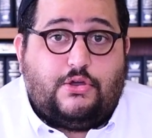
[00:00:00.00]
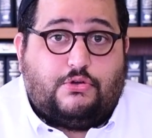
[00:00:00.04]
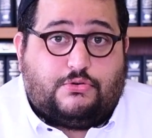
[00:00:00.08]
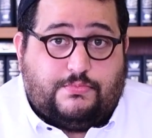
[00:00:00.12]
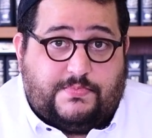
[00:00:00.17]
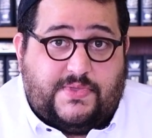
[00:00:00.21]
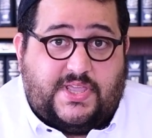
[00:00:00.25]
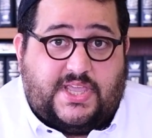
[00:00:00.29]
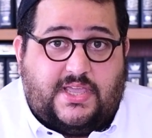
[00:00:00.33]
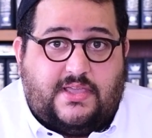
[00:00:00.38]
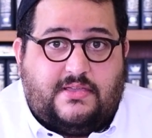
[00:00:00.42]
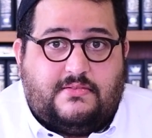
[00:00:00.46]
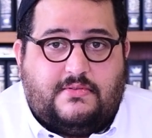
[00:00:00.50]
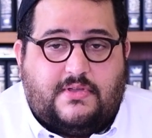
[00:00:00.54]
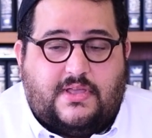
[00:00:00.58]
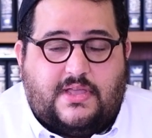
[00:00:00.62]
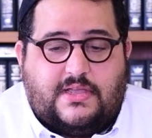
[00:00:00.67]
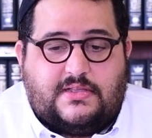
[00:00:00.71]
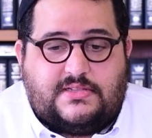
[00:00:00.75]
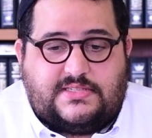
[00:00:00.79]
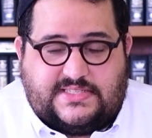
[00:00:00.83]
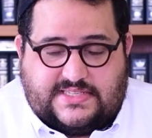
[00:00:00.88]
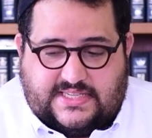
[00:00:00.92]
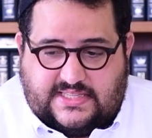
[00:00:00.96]
me,
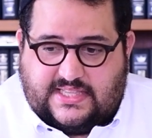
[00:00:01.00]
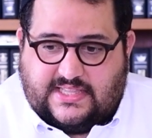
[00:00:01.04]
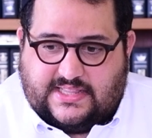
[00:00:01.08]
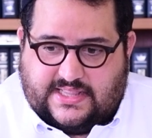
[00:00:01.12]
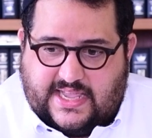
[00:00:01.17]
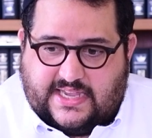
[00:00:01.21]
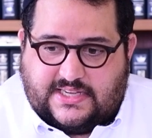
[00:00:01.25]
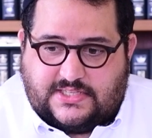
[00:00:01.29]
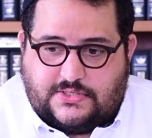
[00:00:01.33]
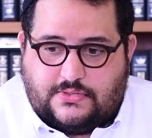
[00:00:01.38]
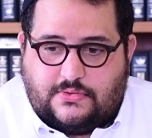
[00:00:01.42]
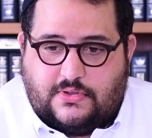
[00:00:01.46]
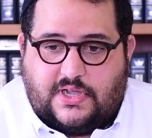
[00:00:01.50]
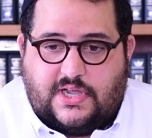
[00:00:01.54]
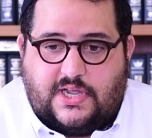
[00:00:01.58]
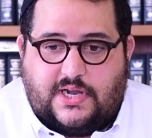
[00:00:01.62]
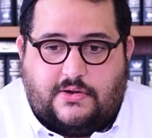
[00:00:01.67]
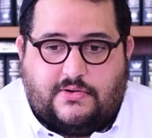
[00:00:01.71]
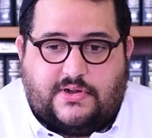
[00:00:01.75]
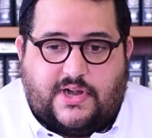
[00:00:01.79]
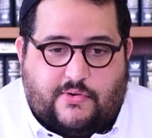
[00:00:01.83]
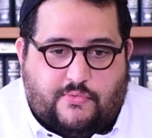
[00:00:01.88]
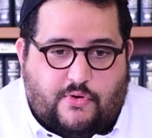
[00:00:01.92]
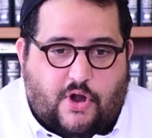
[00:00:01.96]
sitting next to
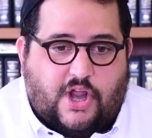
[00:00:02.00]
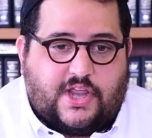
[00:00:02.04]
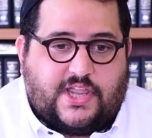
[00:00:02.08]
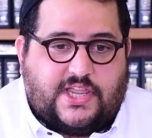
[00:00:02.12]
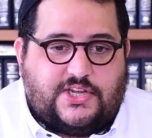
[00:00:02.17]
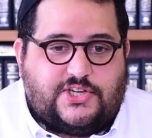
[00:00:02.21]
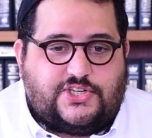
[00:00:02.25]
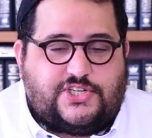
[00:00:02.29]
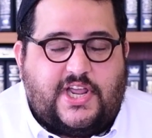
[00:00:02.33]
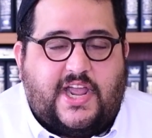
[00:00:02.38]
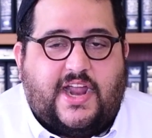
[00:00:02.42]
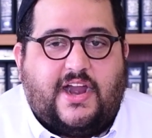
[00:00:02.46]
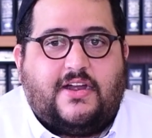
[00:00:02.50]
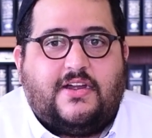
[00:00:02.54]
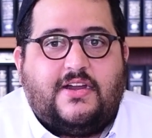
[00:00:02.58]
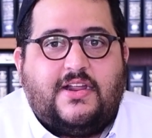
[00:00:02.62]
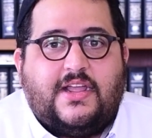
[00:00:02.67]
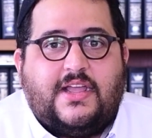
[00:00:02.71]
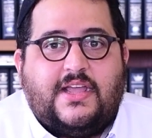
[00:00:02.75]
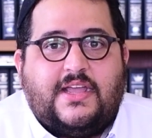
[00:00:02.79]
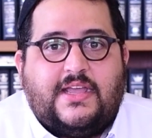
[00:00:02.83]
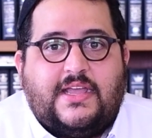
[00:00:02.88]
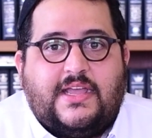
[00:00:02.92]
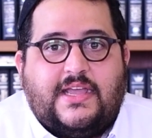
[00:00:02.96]
her in a rocking chair,
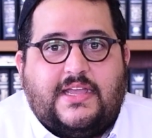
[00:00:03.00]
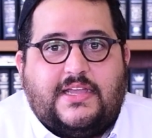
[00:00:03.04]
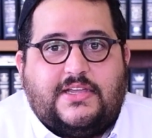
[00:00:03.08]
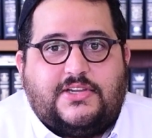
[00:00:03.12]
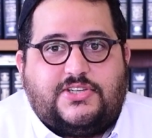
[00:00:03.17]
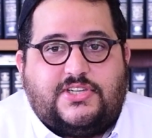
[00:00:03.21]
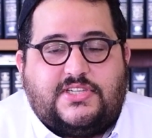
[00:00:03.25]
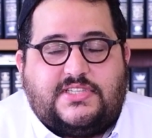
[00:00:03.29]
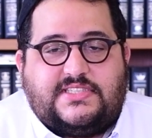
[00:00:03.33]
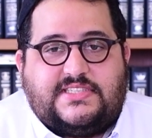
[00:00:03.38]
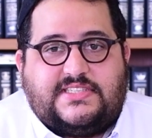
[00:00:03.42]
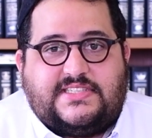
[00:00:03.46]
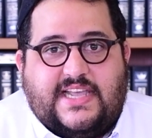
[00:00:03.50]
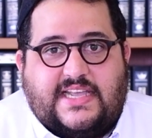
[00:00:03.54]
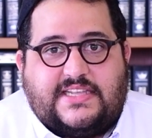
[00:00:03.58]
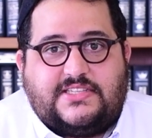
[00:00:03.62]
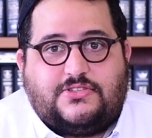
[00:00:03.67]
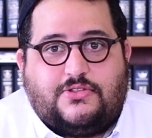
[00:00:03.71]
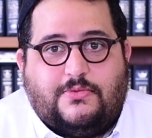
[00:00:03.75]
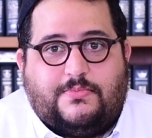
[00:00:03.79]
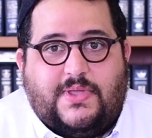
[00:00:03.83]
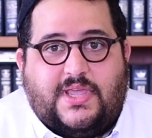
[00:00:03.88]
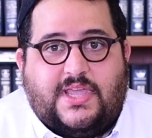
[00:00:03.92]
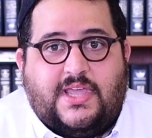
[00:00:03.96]
she says
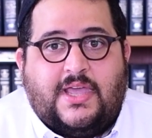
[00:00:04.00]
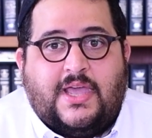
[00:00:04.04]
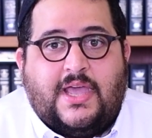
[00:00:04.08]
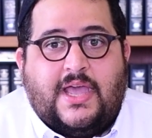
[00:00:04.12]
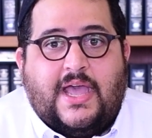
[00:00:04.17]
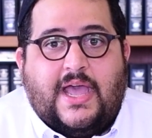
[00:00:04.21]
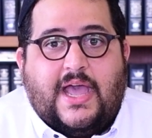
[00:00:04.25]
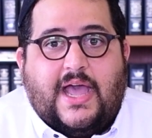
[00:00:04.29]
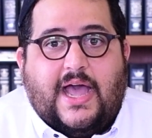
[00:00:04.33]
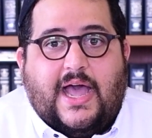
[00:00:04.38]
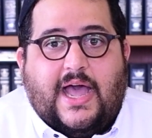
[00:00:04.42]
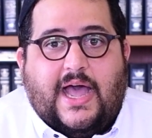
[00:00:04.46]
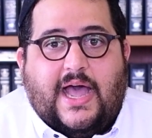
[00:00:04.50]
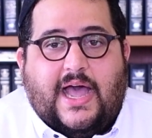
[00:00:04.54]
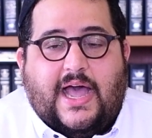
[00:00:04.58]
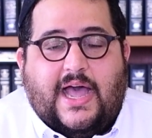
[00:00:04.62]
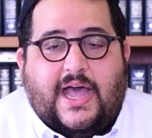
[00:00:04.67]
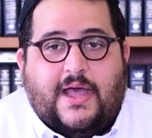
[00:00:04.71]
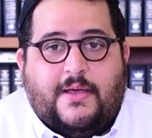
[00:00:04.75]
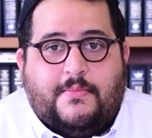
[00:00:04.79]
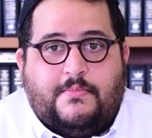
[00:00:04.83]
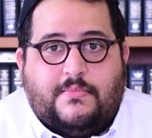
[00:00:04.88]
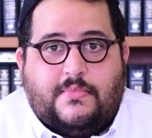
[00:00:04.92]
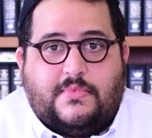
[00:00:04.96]
to me,
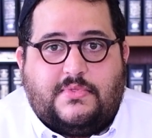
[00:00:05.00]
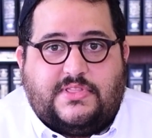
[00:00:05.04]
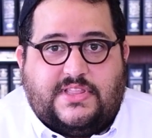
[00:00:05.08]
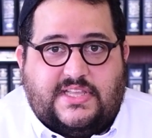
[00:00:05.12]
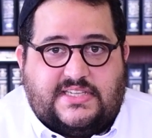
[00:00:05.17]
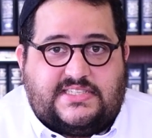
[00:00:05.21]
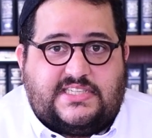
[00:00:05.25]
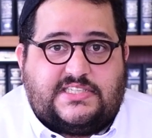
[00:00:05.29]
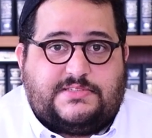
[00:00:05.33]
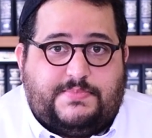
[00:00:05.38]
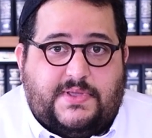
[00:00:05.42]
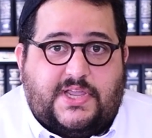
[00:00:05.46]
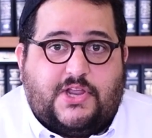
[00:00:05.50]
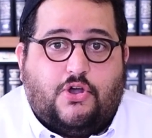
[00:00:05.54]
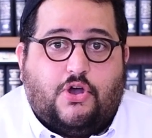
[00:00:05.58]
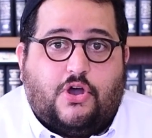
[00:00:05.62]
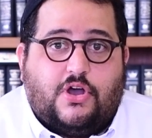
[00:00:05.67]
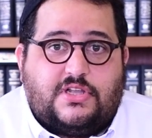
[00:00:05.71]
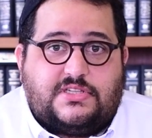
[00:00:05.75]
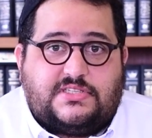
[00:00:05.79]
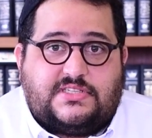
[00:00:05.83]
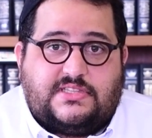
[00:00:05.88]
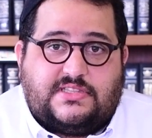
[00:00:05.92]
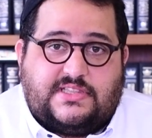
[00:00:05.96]
this is
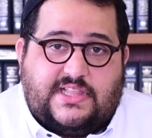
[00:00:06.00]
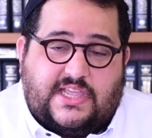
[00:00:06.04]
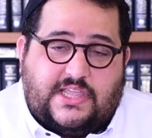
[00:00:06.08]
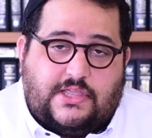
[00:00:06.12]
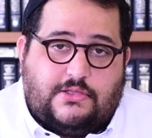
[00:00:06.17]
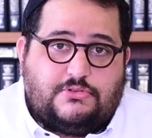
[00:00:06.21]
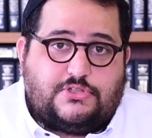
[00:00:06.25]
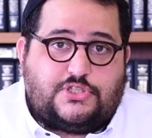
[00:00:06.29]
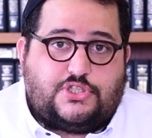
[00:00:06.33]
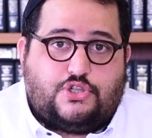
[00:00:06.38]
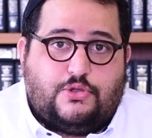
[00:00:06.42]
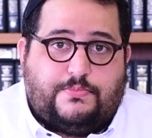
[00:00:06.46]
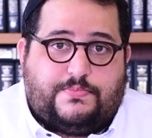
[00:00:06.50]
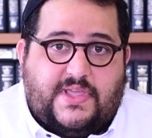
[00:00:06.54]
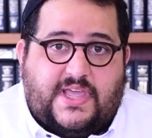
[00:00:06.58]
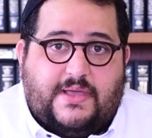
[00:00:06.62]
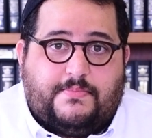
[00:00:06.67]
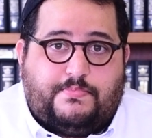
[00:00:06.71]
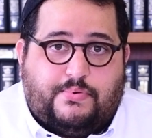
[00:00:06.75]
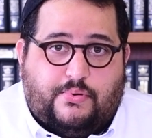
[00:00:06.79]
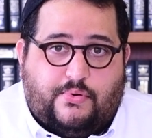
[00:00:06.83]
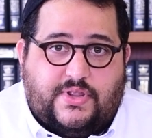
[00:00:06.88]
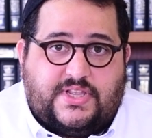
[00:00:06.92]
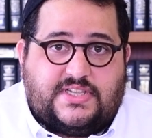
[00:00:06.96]
because there used to be a
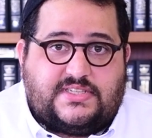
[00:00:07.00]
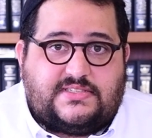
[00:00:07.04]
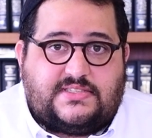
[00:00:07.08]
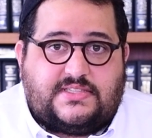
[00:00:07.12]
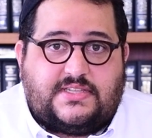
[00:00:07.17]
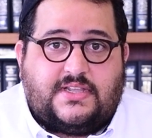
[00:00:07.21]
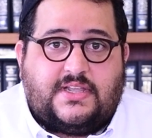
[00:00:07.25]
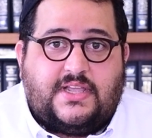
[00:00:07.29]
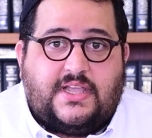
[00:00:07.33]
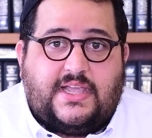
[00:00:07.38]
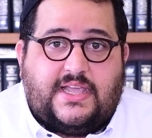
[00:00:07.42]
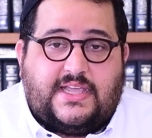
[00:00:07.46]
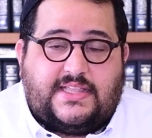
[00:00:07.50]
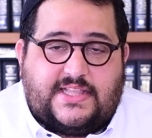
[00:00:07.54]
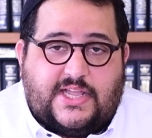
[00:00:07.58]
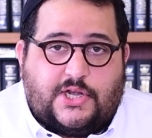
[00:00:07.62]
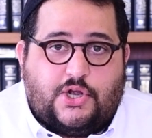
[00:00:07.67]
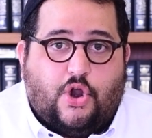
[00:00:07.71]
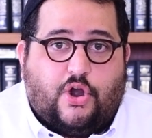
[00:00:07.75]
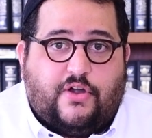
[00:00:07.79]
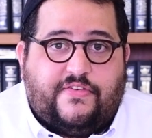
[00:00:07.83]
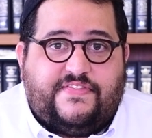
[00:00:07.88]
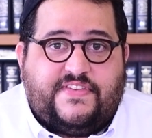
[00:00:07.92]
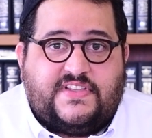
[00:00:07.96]
priest in the
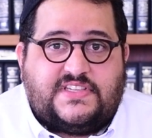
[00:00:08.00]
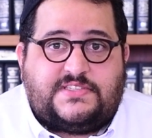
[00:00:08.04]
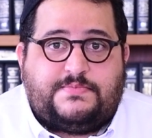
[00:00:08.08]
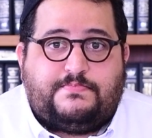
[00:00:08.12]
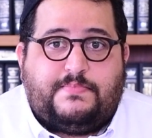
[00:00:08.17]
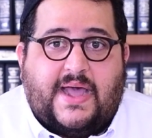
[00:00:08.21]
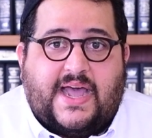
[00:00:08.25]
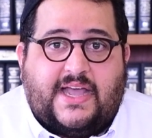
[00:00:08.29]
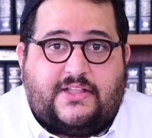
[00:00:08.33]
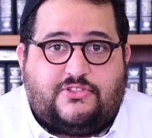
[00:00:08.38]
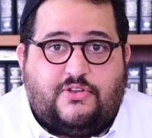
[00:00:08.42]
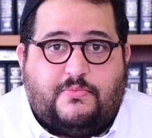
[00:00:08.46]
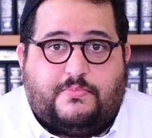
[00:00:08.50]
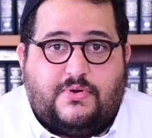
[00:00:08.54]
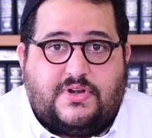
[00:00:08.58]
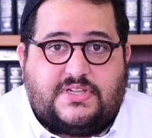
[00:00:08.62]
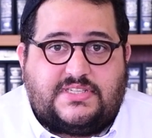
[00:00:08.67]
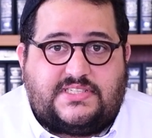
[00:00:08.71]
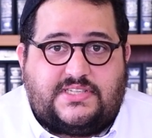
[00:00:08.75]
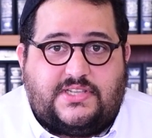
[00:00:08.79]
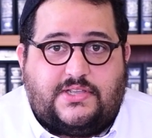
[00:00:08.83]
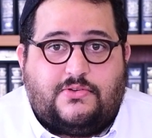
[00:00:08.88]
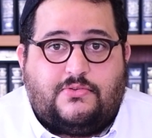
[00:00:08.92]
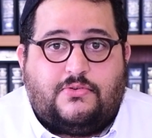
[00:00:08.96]
northeast part of
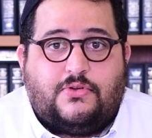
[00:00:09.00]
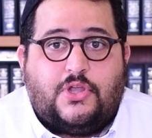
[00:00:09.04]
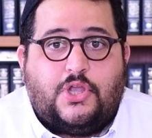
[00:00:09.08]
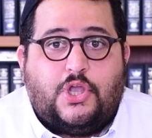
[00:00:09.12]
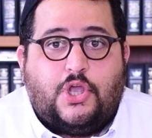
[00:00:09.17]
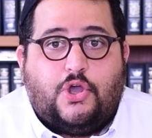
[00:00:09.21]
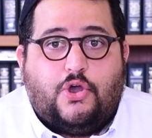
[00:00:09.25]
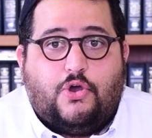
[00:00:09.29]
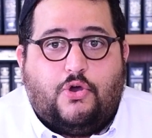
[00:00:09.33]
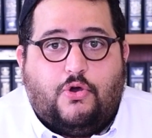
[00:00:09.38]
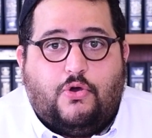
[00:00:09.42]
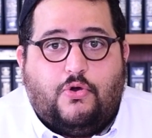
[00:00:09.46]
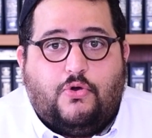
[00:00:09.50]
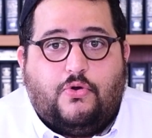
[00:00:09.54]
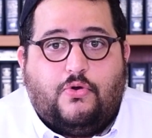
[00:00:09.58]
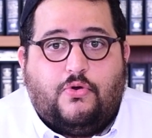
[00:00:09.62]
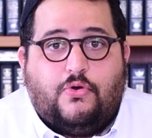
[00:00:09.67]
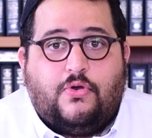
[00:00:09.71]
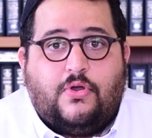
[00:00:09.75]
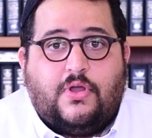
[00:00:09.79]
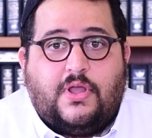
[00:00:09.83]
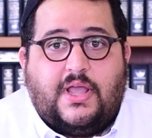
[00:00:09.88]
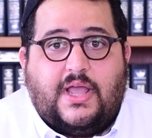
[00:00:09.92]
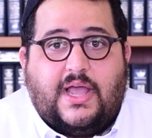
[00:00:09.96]
Brazil
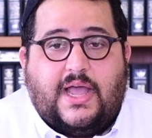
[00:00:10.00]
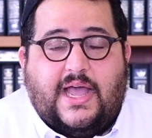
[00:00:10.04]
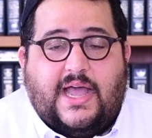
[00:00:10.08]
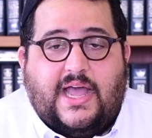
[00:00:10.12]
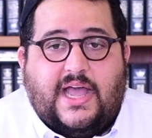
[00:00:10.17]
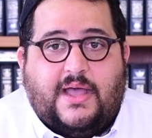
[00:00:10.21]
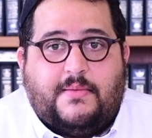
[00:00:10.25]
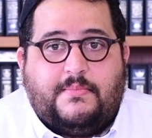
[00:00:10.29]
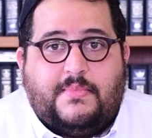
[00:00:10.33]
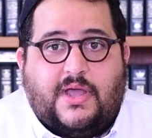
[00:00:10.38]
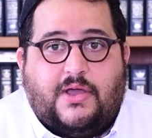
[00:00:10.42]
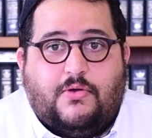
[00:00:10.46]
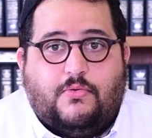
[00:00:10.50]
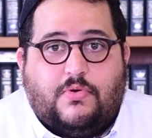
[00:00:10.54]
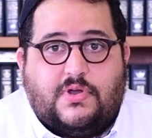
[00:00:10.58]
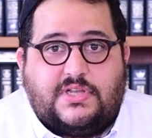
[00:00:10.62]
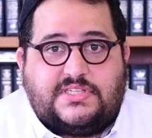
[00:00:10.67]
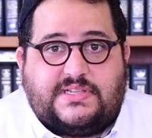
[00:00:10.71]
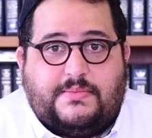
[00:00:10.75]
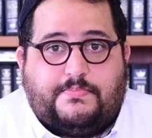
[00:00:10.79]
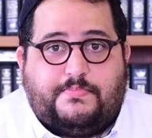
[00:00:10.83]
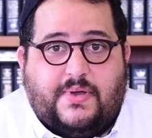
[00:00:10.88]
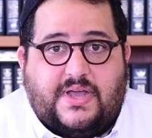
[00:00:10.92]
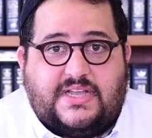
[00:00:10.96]
who
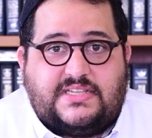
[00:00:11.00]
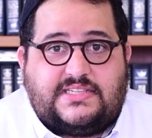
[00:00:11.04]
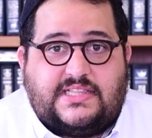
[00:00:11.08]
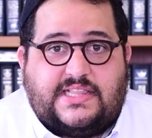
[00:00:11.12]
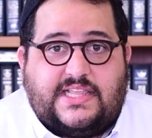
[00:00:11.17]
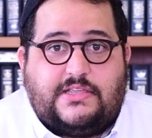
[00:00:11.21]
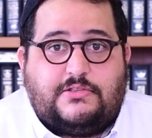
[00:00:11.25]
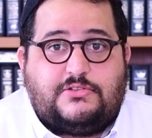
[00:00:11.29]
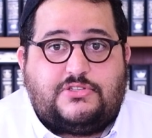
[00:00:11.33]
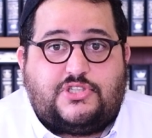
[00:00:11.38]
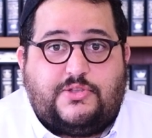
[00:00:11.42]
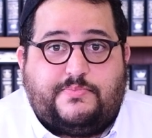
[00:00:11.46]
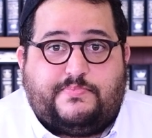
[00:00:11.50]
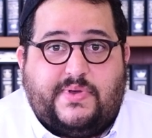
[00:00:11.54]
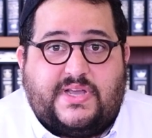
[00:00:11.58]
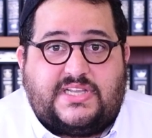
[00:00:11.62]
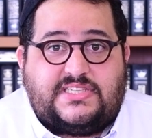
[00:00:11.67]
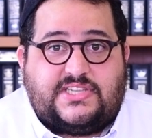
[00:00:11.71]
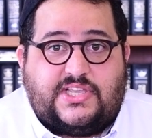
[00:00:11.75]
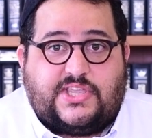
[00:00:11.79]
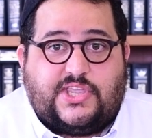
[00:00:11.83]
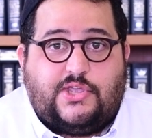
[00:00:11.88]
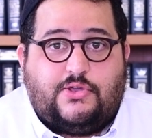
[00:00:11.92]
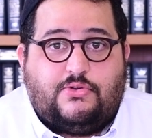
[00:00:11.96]
was a person that used to
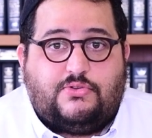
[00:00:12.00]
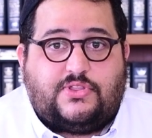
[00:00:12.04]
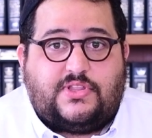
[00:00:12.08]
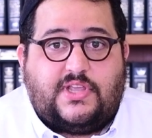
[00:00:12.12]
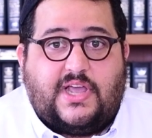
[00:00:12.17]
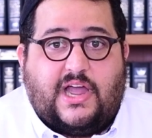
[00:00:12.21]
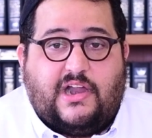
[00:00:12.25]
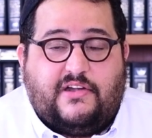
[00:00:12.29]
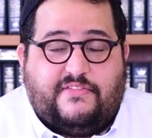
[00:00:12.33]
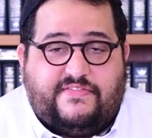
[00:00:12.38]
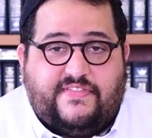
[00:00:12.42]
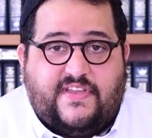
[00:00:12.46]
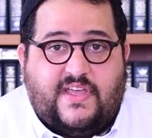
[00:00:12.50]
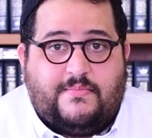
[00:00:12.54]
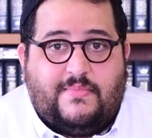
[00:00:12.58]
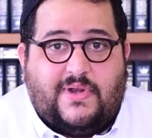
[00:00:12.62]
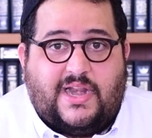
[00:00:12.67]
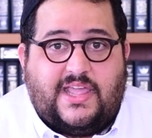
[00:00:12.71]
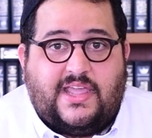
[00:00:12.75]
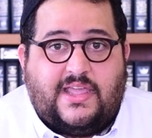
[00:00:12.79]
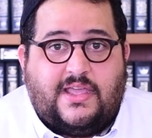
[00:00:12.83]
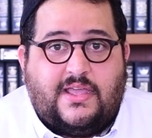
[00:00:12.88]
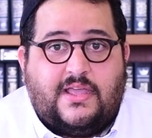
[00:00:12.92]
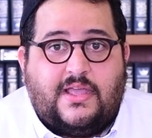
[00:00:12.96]
persecute our
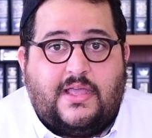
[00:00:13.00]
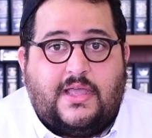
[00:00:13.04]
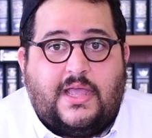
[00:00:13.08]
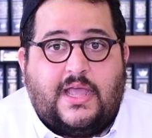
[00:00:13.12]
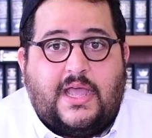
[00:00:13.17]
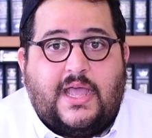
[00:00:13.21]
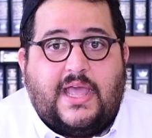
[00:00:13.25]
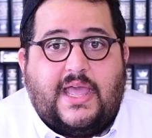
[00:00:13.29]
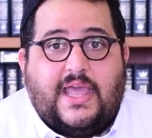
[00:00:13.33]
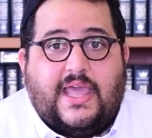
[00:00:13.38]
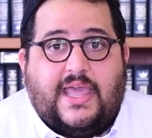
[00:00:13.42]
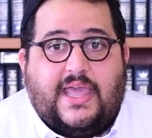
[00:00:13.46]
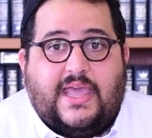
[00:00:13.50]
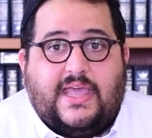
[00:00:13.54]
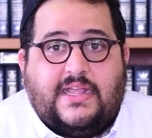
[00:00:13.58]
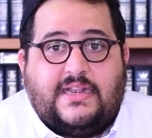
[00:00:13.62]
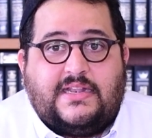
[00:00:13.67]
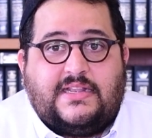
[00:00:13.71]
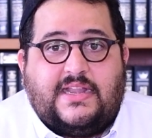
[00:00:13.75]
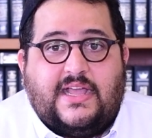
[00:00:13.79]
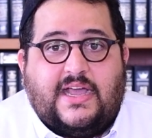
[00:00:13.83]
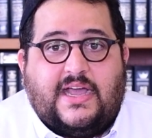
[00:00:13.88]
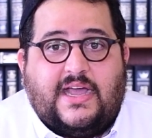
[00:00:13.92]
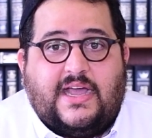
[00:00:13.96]
family and